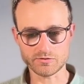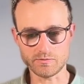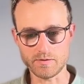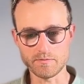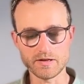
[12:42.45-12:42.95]

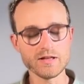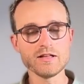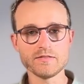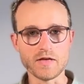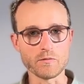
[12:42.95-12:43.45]
Remember
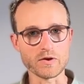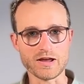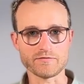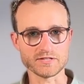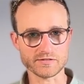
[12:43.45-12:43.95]
that we
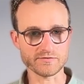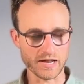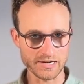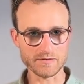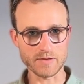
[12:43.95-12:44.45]
have this
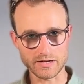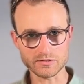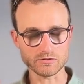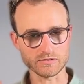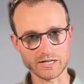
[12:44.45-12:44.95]

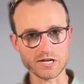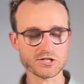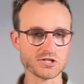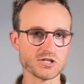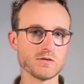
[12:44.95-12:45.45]
fundamental
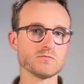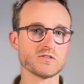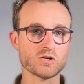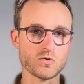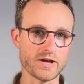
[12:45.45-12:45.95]
relationship,
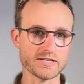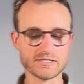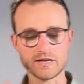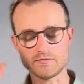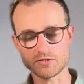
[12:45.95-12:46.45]
request
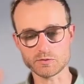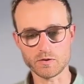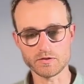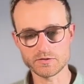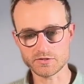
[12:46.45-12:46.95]
and response.